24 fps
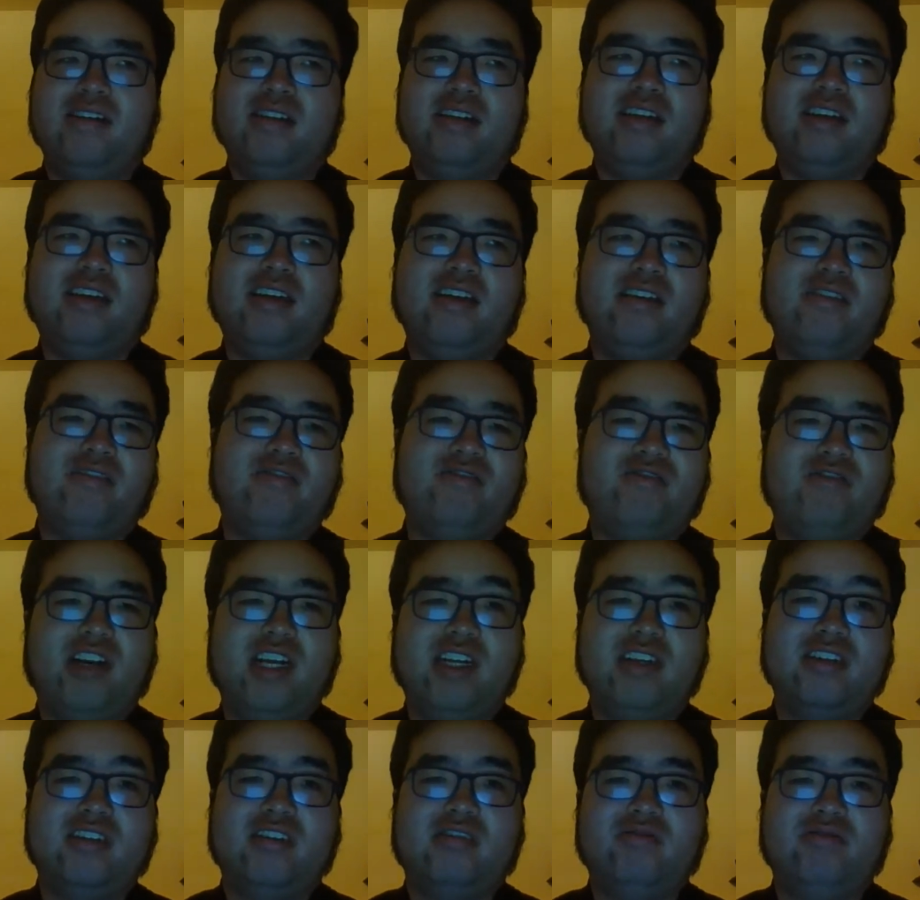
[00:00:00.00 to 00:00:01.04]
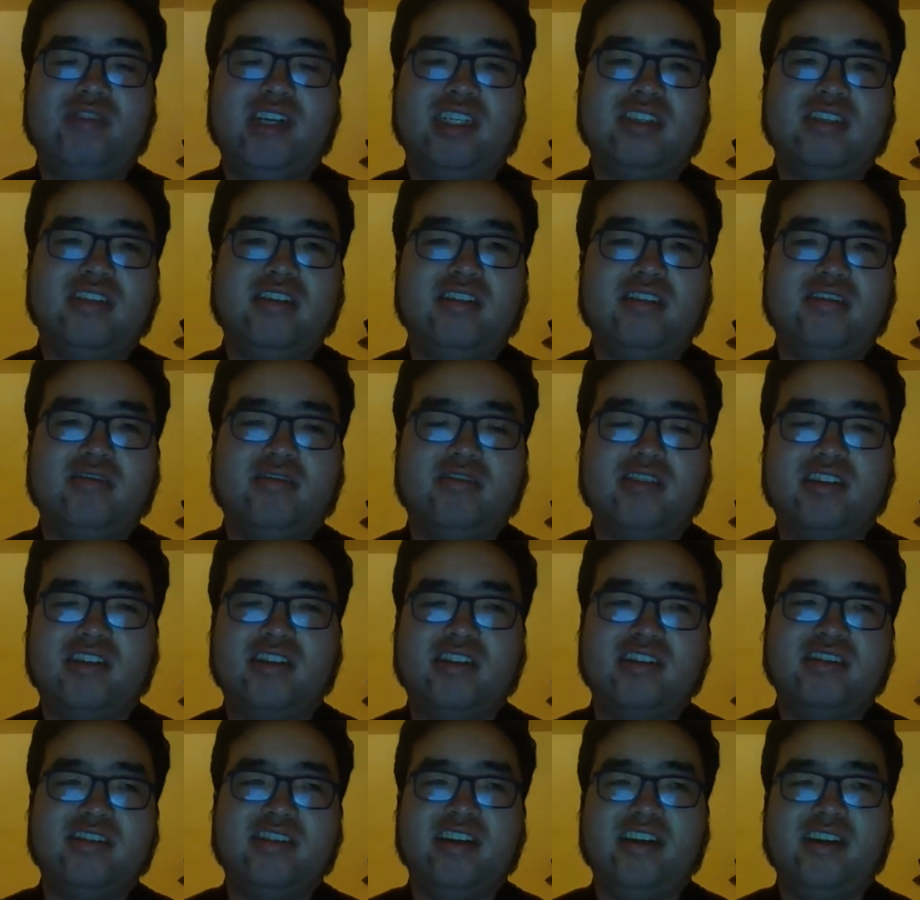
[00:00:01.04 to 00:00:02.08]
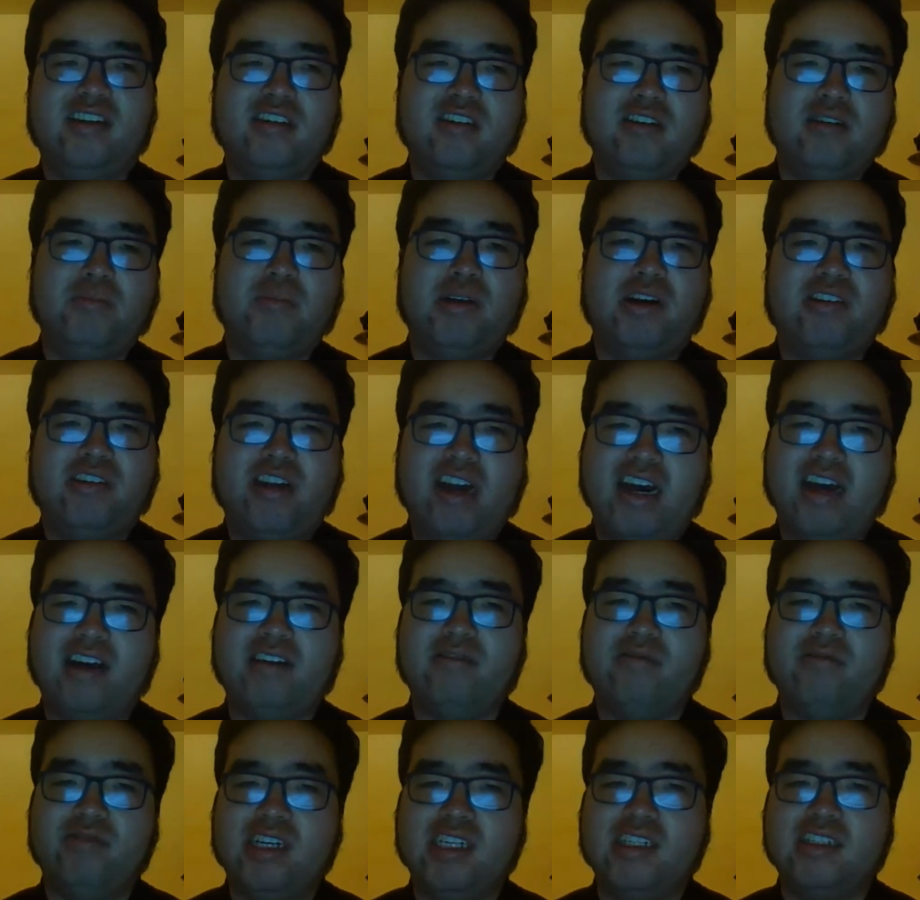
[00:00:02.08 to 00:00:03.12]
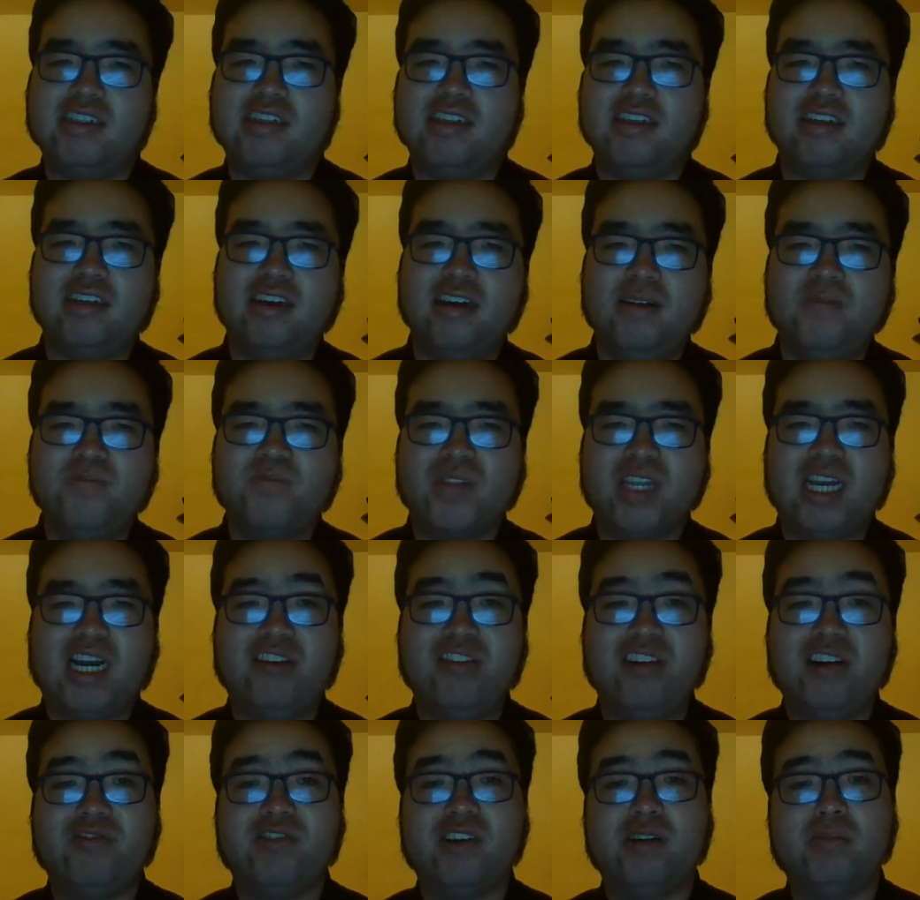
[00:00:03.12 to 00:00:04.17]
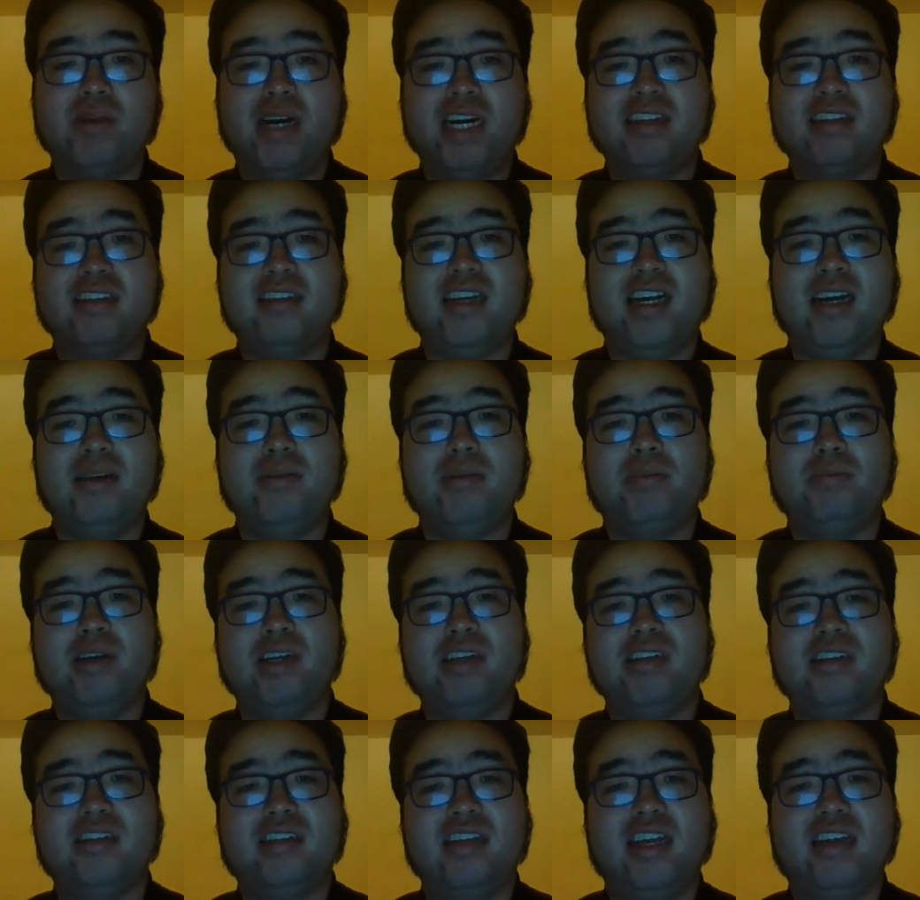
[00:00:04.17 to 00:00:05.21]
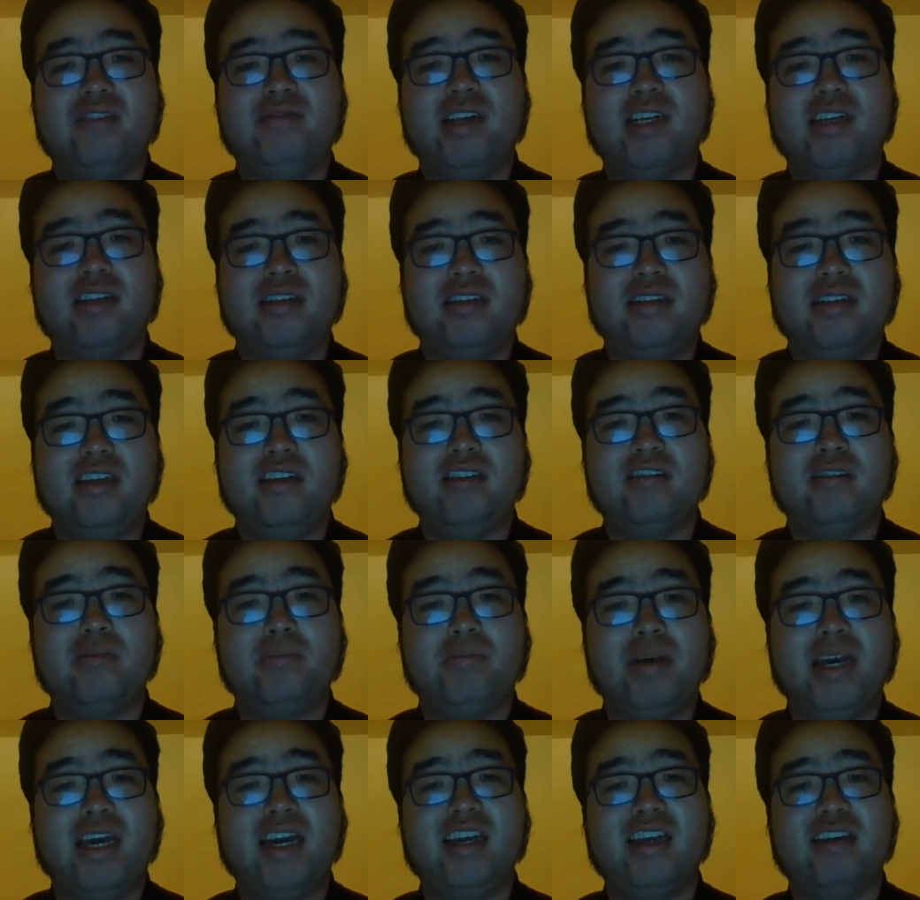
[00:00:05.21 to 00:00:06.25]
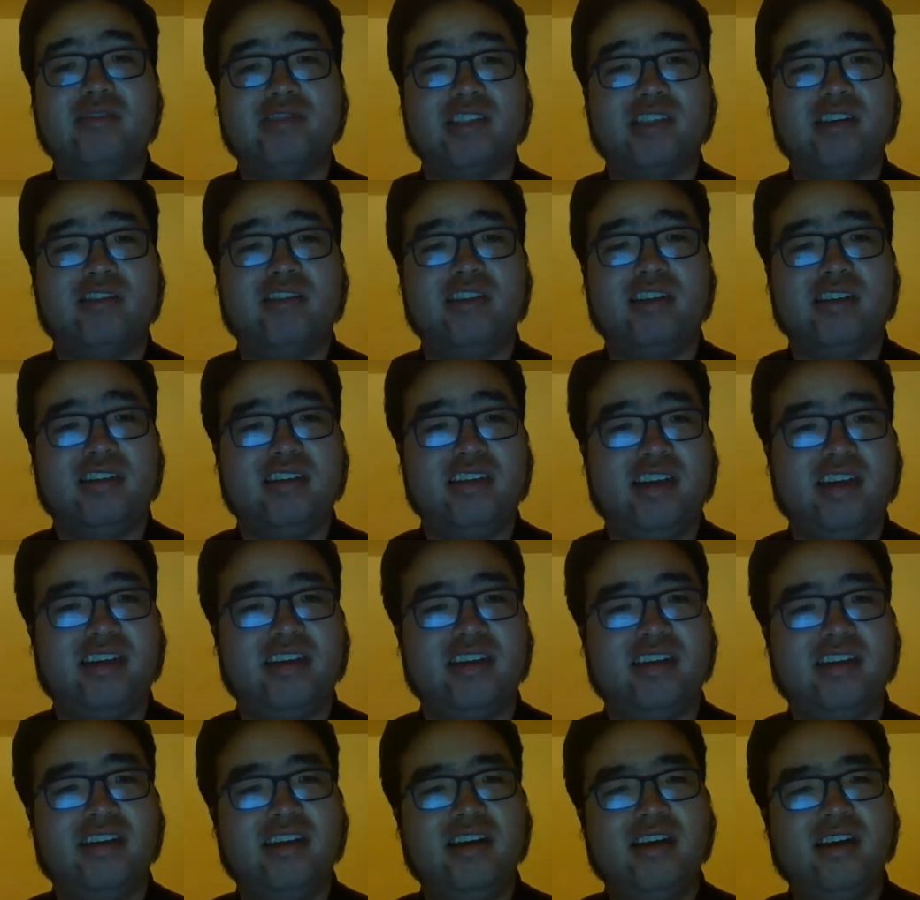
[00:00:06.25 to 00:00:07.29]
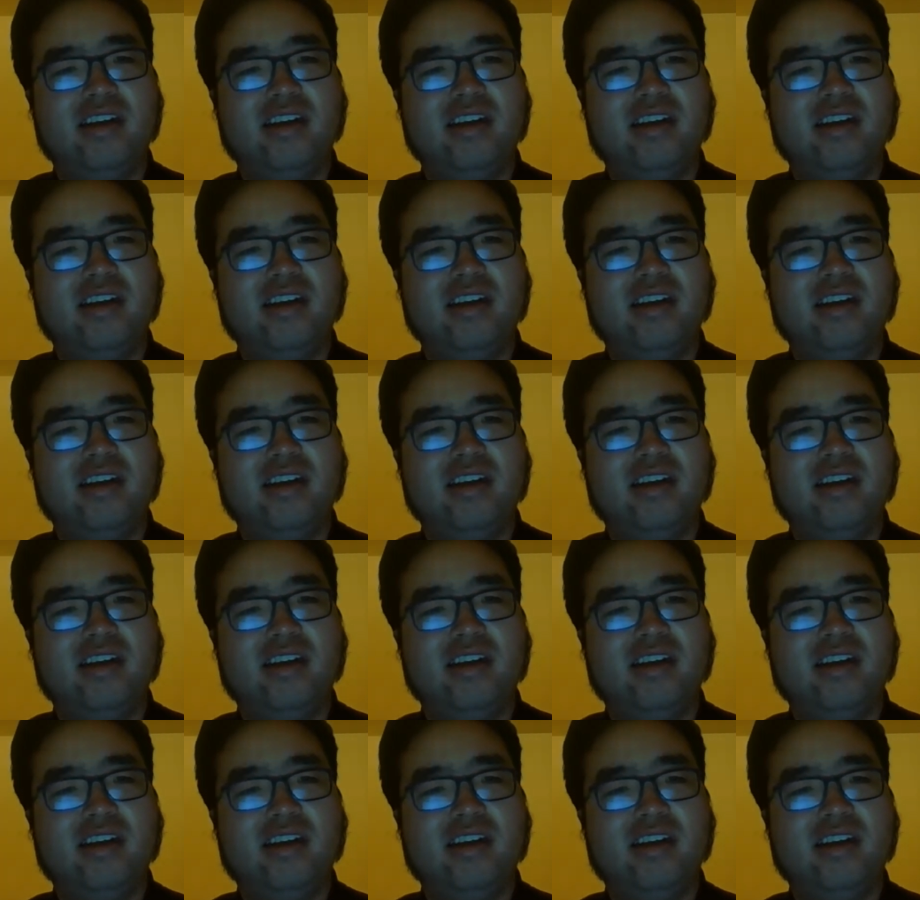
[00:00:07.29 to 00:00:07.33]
the French reached it, or should I say De Barras reached it. However, by the time the British Navy neared the bay, it was already taken.